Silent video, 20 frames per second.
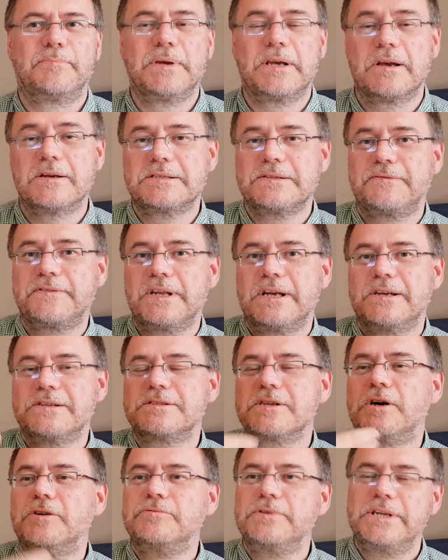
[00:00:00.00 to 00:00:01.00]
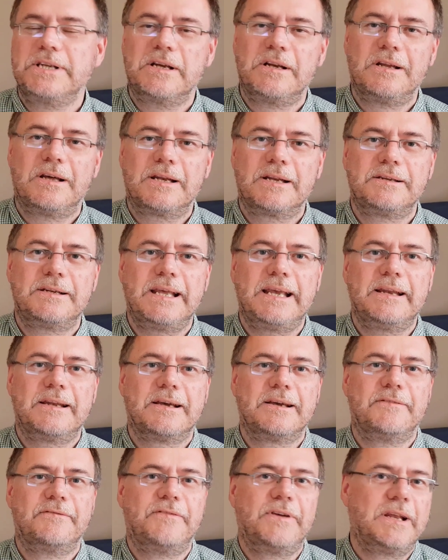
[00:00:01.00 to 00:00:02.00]
Because if there is already a lot of
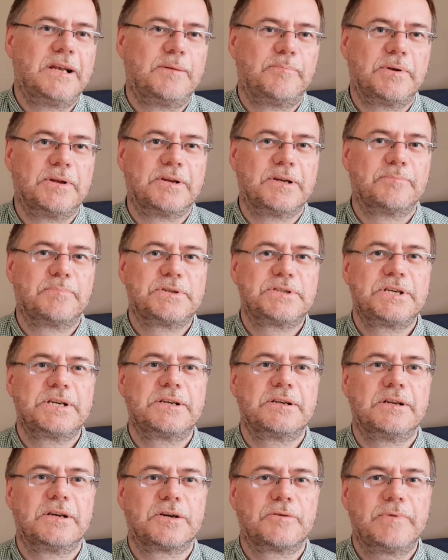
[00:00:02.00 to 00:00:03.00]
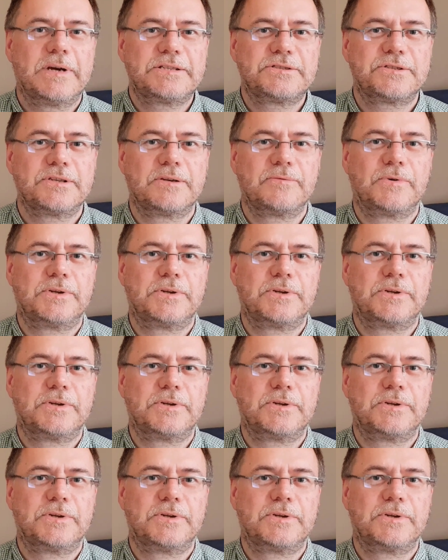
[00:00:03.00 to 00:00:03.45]
data available on a particular question,